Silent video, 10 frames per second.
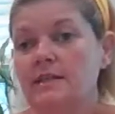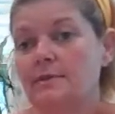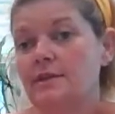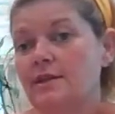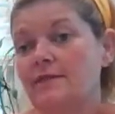So I'm
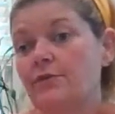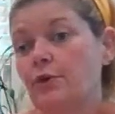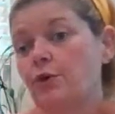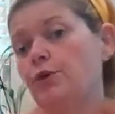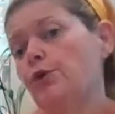going to give her
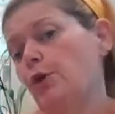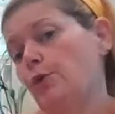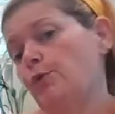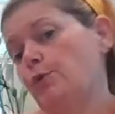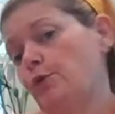her
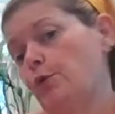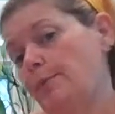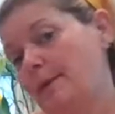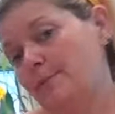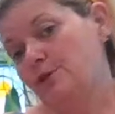own little
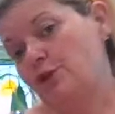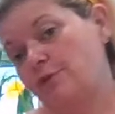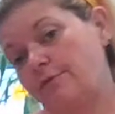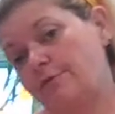Pampered Chef